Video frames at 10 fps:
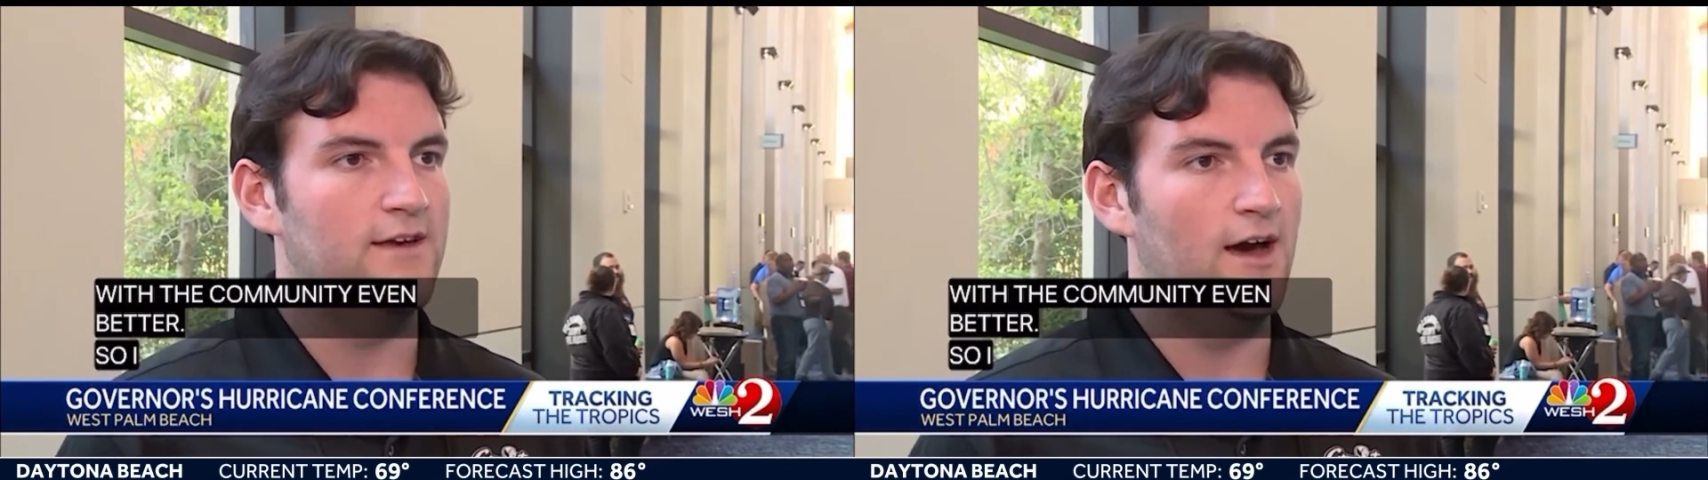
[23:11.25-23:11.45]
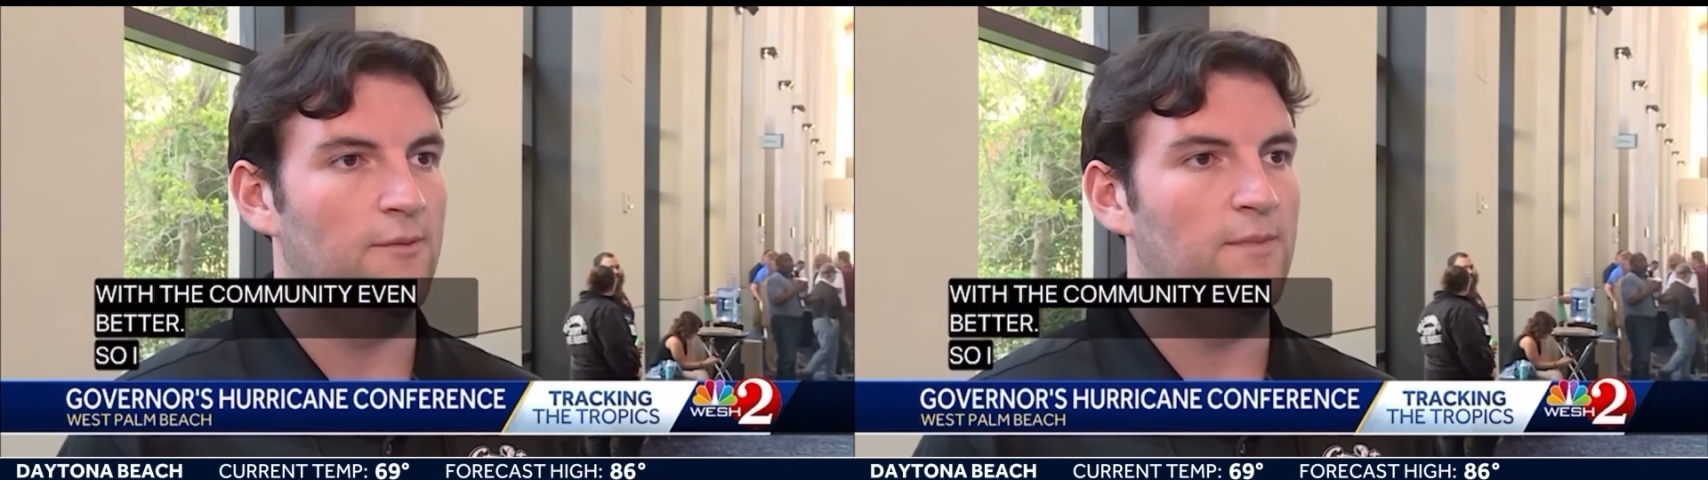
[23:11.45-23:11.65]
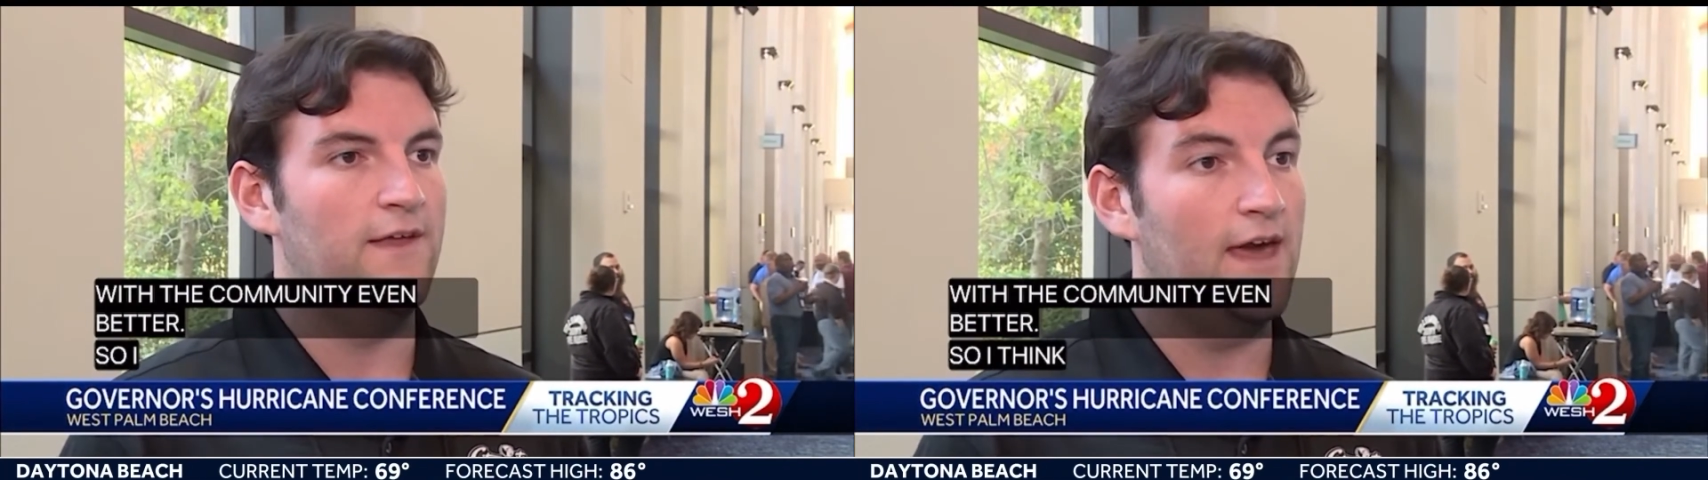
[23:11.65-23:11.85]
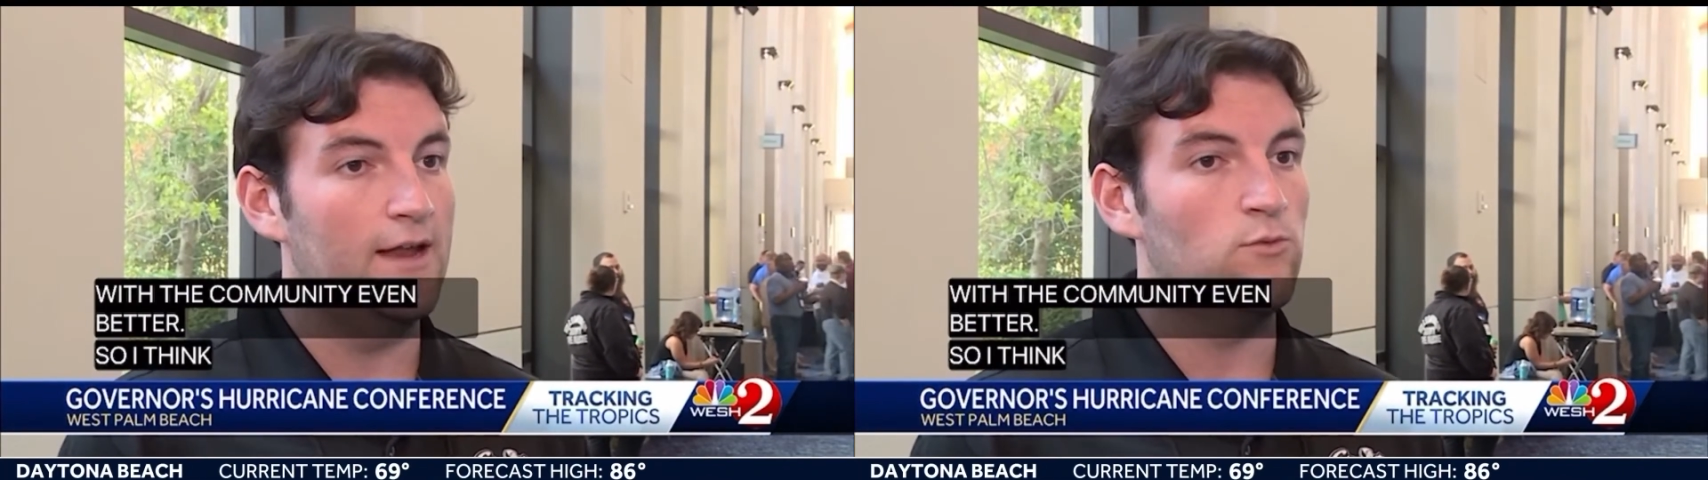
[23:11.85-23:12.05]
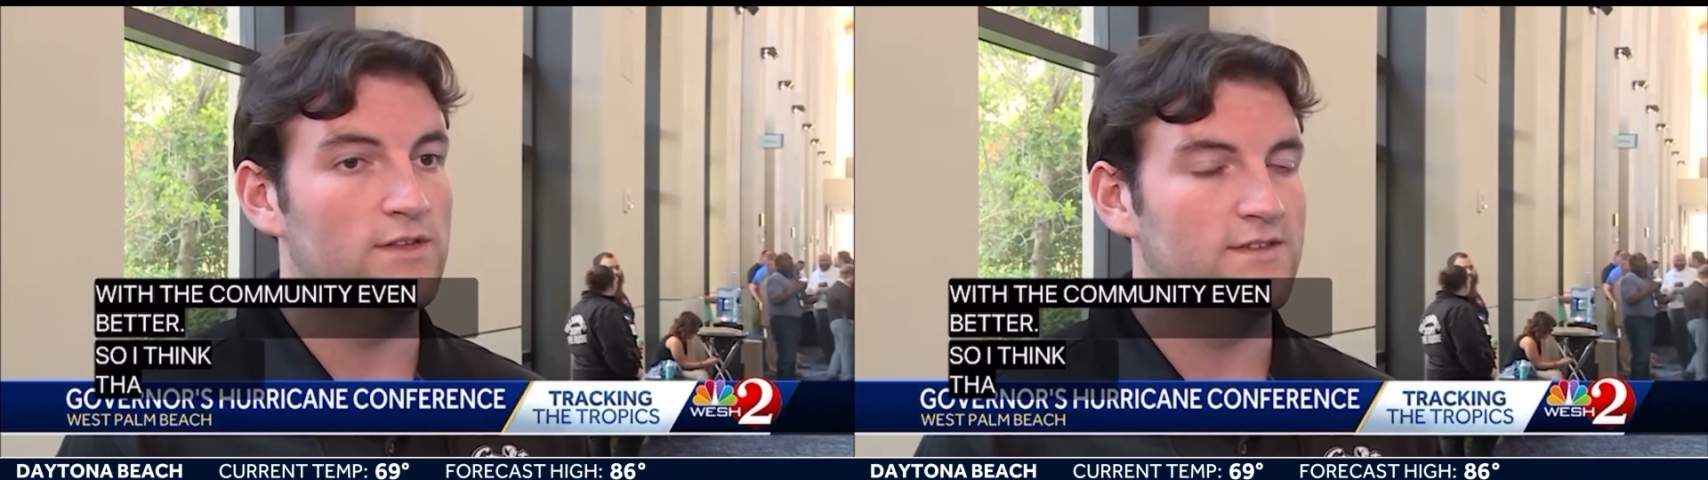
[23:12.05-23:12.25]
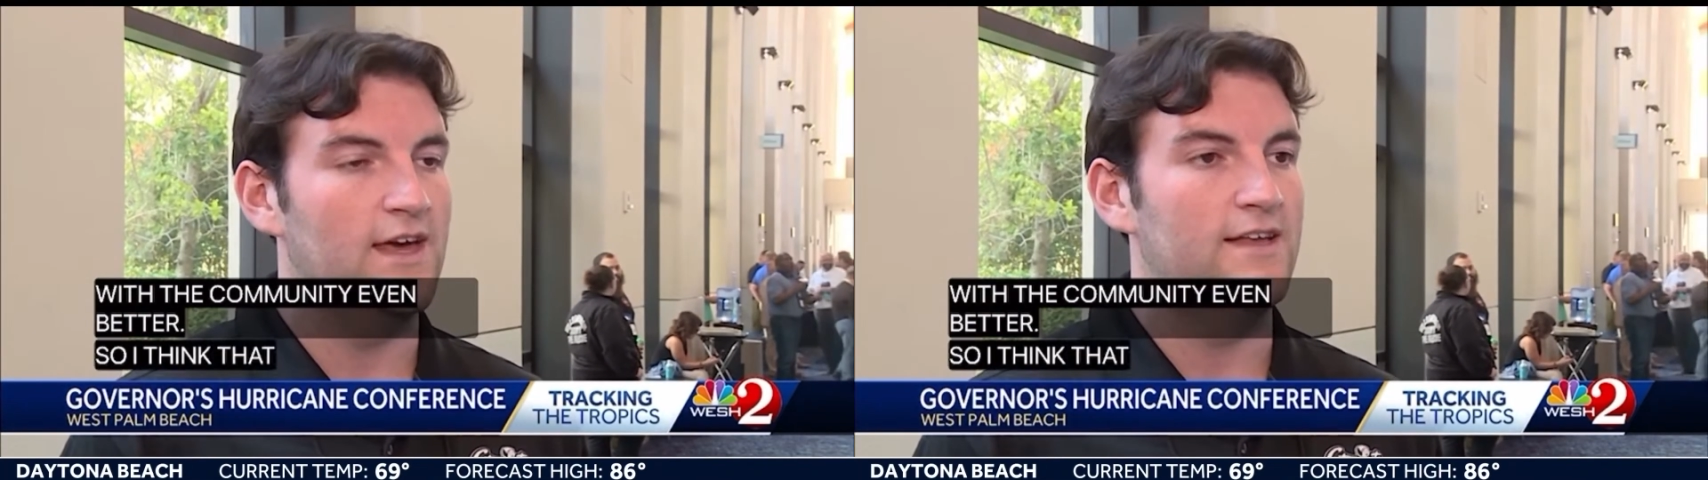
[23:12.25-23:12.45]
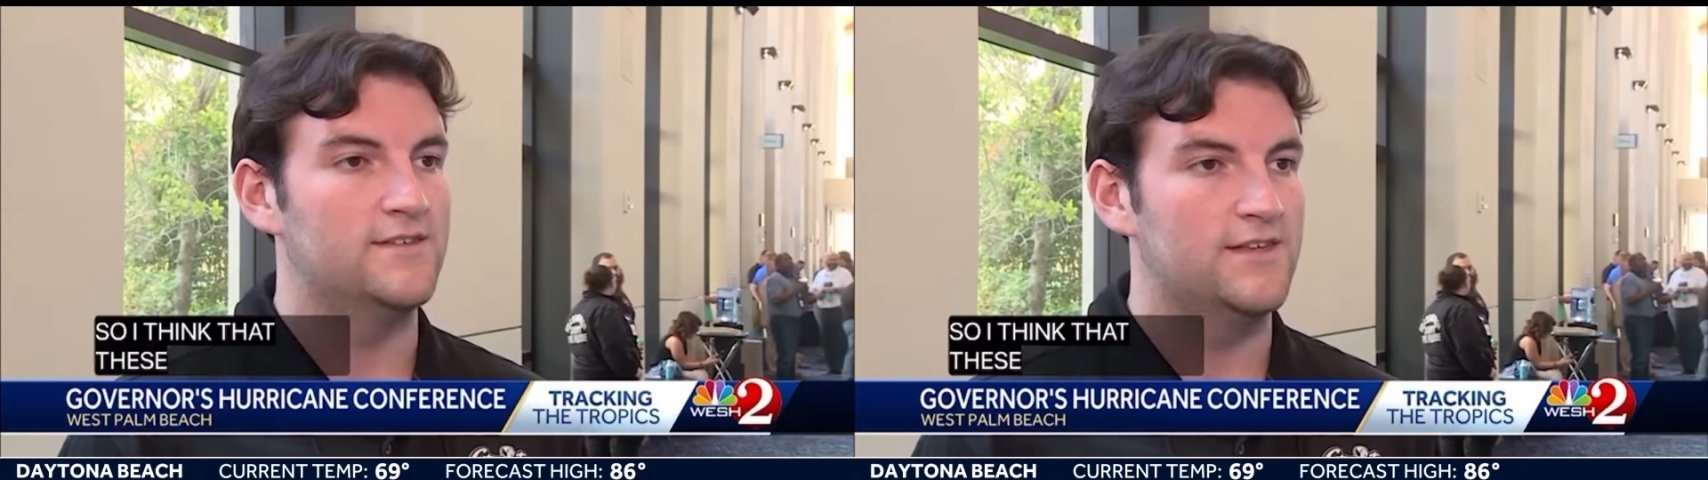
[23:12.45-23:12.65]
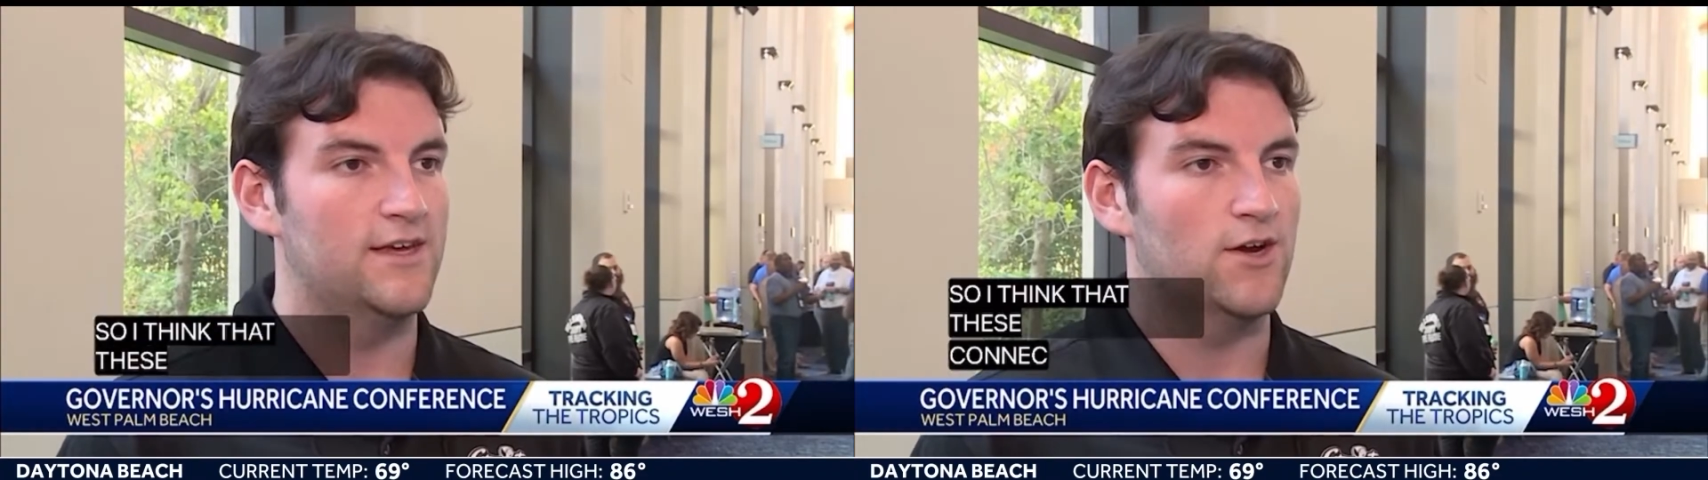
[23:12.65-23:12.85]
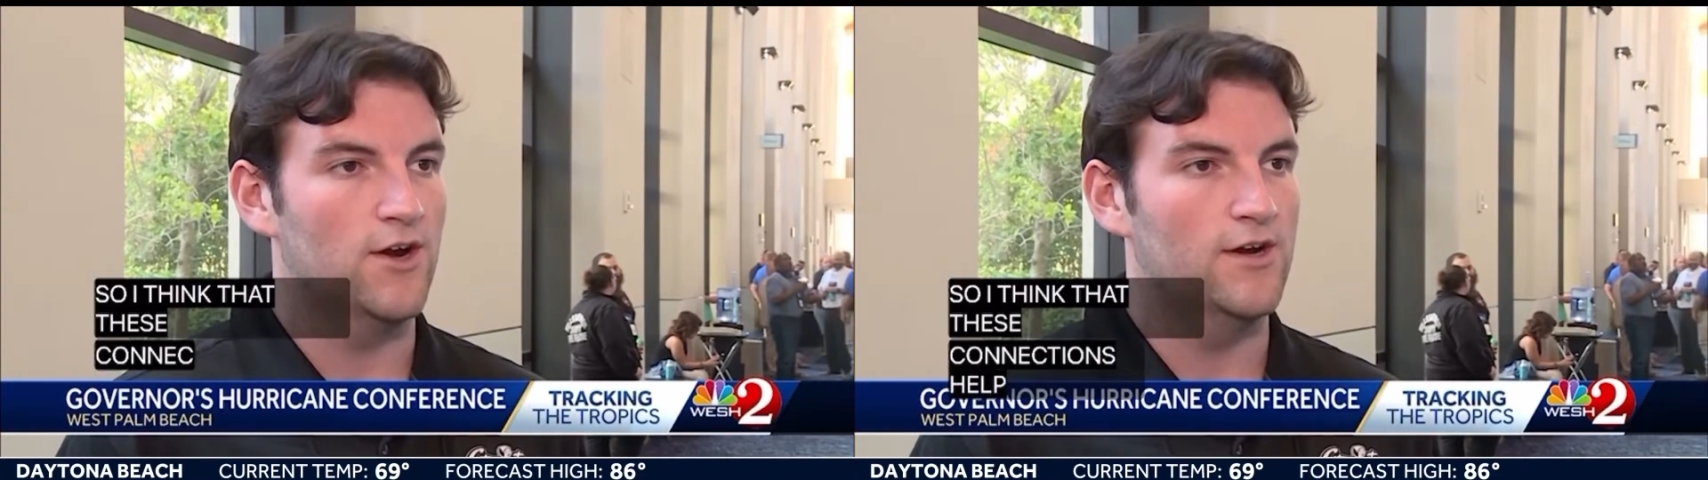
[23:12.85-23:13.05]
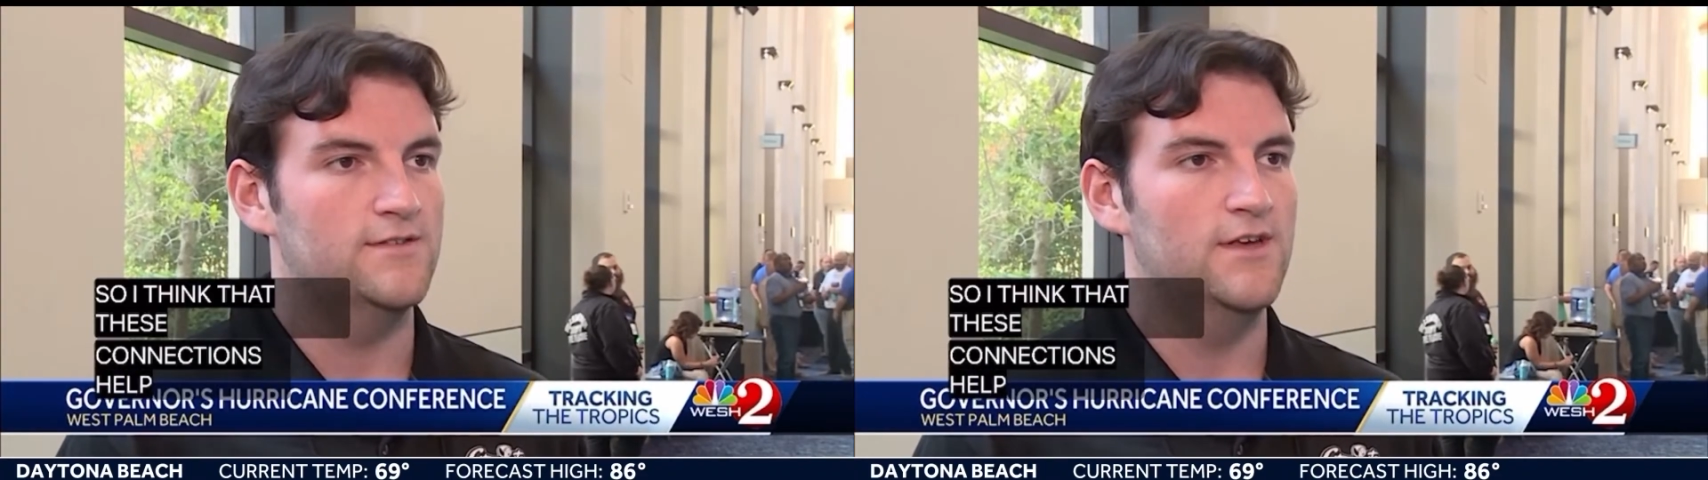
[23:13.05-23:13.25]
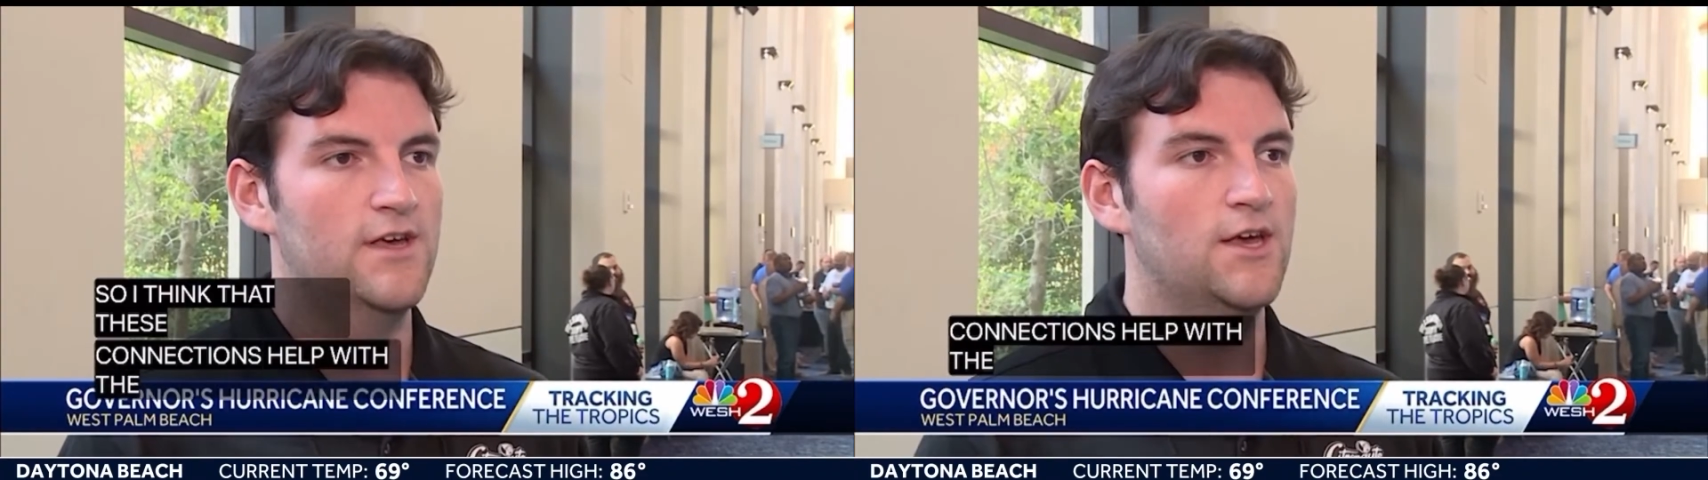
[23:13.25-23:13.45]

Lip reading: And then once that incident occurs,